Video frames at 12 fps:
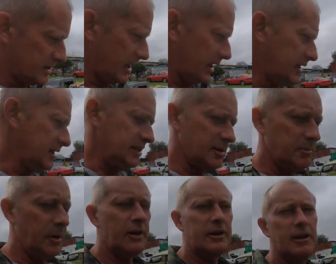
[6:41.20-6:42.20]
taking the
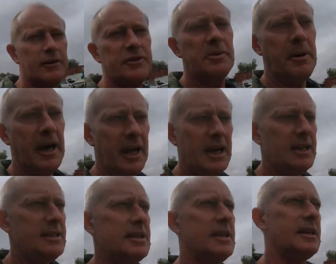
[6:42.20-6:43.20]
body off the
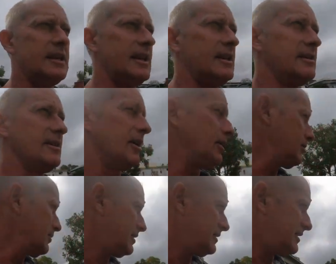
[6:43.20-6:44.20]
pan and getting the
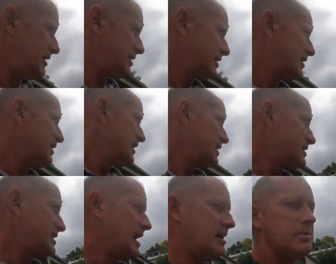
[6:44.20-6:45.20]
whole lot
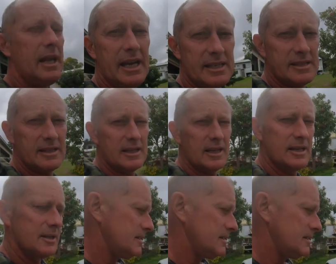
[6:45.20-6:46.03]
sandblasted,